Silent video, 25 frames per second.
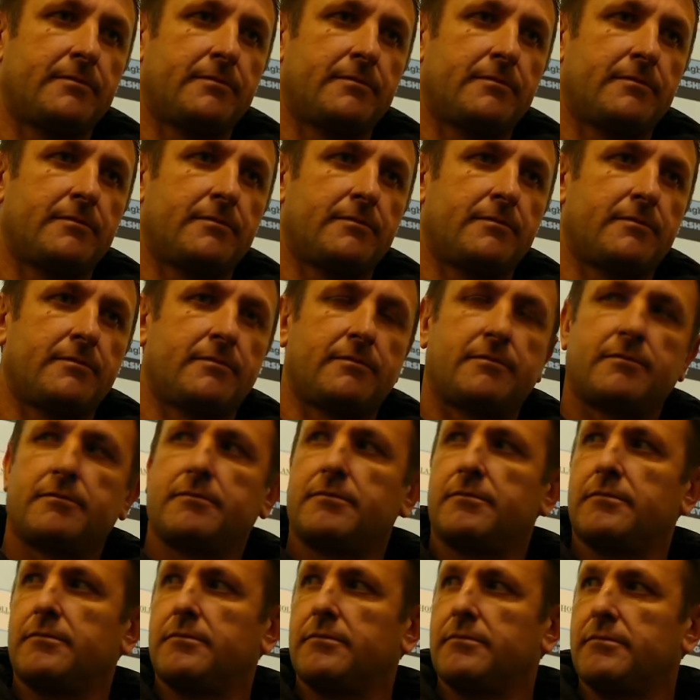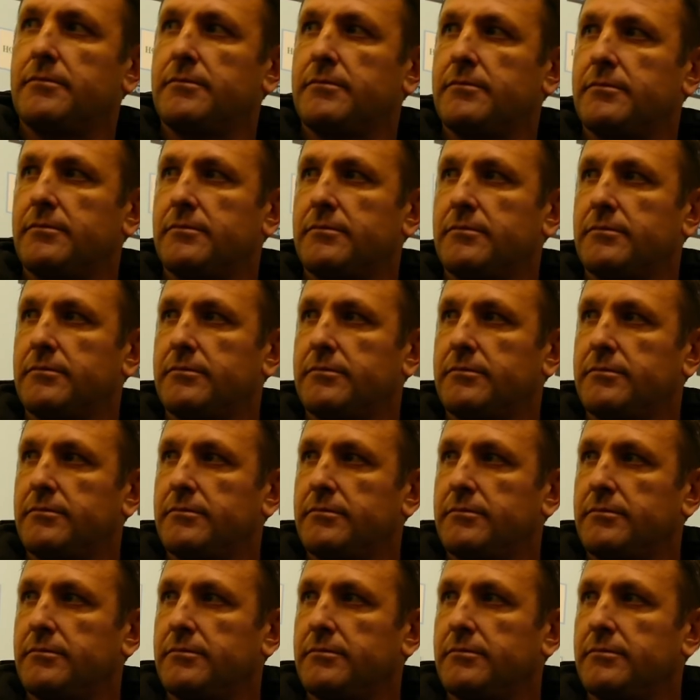Did you sense, Ali, that,
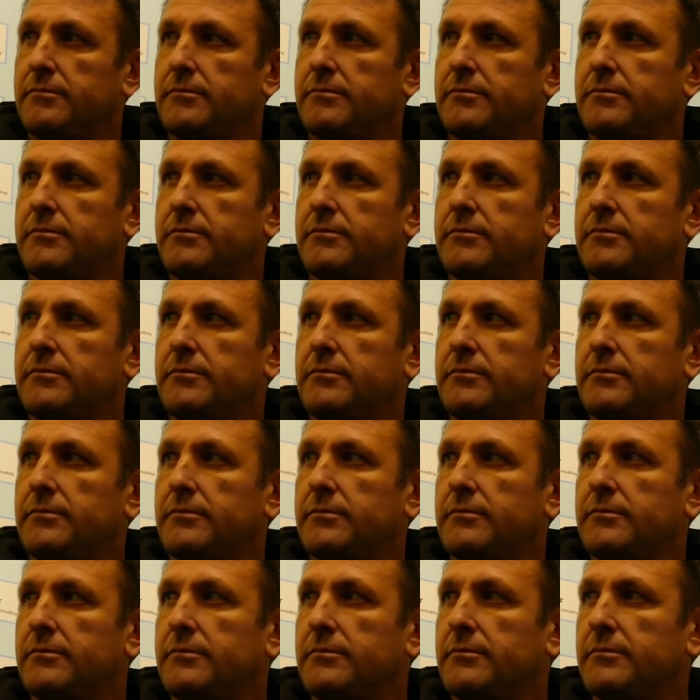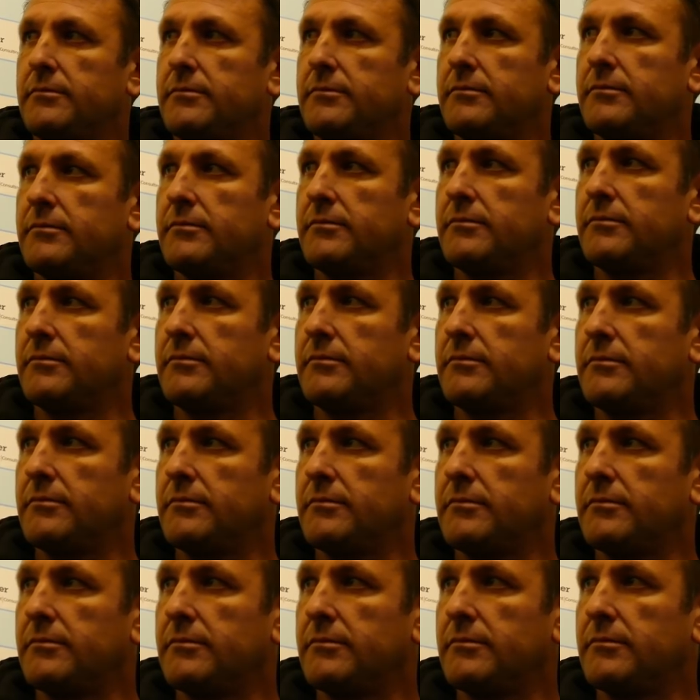that the Tigers were, were
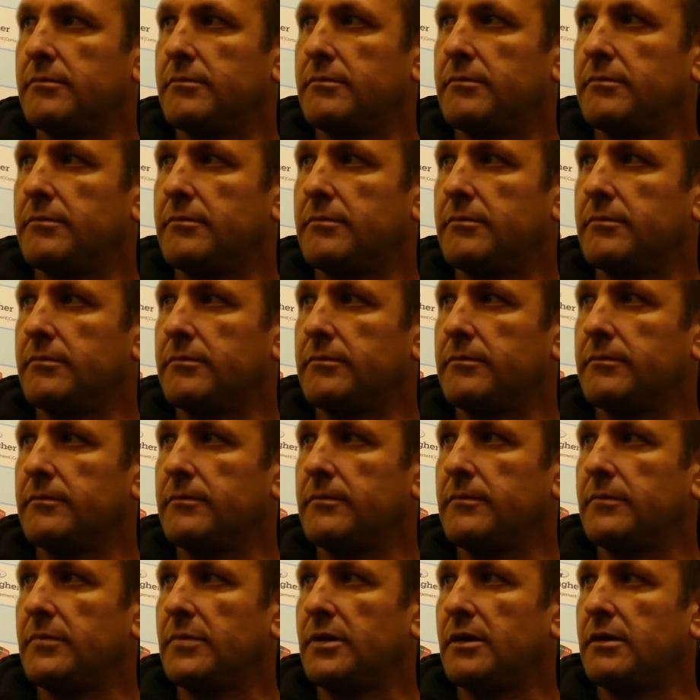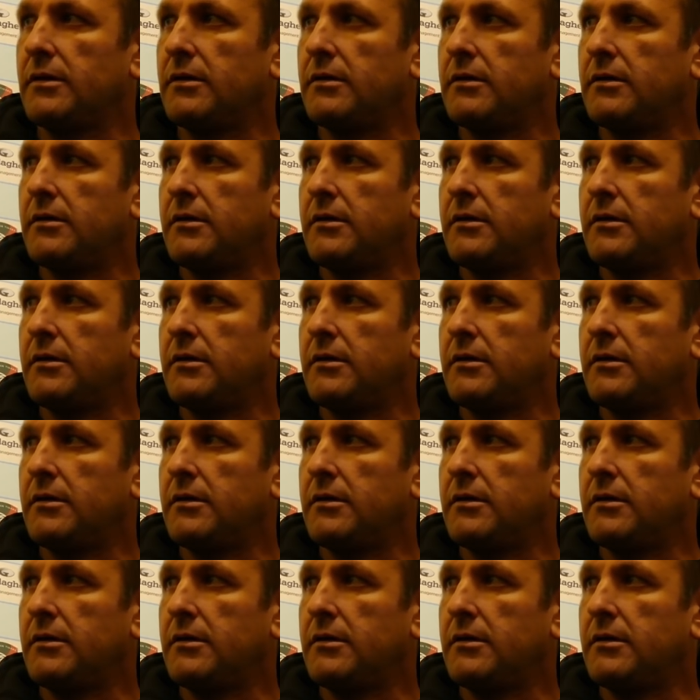brittle and you know, they were there?